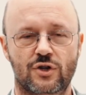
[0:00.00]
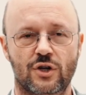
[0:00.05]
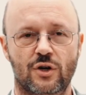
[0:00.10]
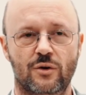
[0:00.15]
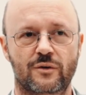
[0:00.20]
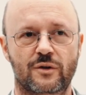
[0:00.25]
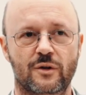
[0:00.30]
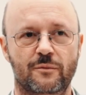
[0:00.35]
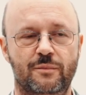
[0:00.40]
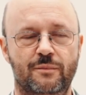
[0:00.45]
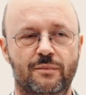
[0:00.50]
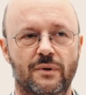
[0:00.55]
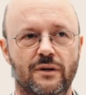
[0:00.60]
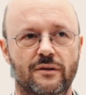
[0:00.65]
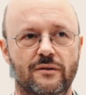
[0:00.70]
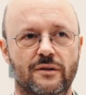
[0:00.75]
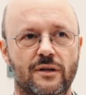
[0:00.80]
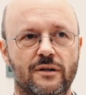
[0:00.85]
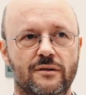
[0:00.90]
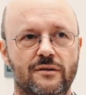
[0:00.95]

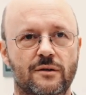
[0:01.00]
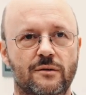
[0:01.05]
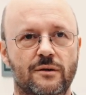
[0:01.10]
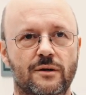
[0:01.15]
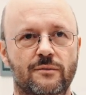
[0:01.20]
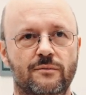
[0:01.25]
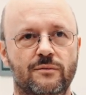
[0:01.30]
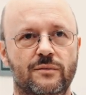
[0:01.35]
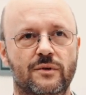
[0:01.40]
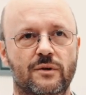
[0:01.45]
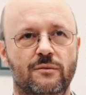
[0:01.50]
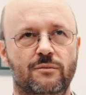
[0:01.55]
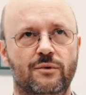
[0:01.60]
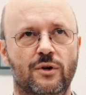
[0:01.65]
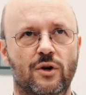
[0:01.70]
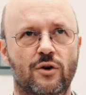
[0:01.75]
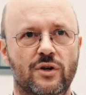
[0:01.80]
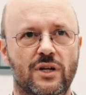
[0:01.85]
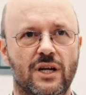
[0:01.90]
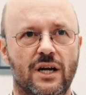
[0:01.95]
the
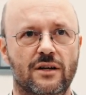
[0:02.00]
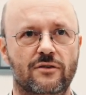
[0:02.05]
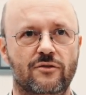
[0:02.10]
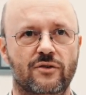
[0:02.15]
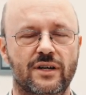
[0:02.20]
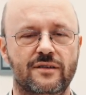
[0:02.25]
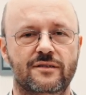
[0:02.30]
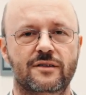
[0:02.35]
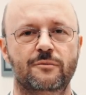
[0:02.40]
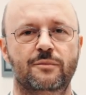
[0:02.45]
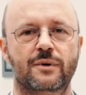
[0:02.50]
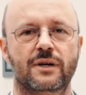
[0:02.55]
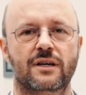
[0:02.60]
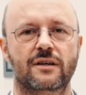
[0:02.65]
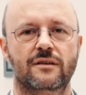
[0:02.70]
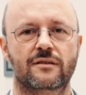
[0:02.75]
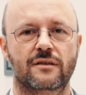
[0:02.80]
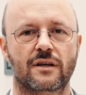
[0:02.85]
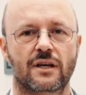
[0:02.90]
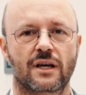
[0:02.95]
product
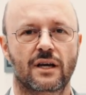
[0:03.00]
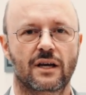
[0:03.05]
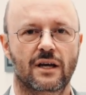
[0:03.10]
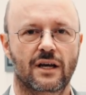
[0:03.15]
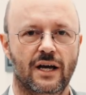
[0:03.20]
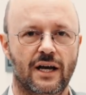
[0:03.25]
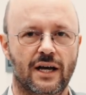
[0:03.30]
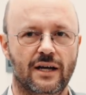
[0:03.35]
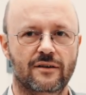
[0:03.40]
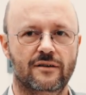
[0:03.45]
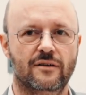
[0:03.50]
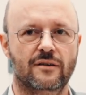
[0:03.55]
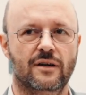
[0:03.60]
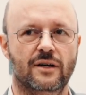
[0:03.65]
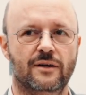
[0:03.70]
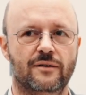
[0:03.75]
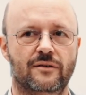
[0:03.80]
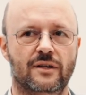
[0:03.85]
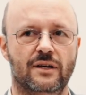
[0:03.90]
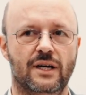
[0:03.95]
recipes and
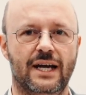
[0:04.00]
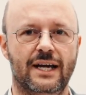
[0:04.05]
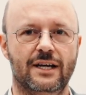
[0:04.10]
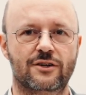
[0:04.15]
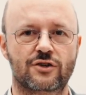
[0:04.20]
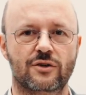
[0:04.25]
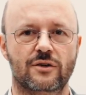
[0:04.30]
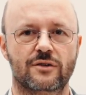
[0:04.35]
the actual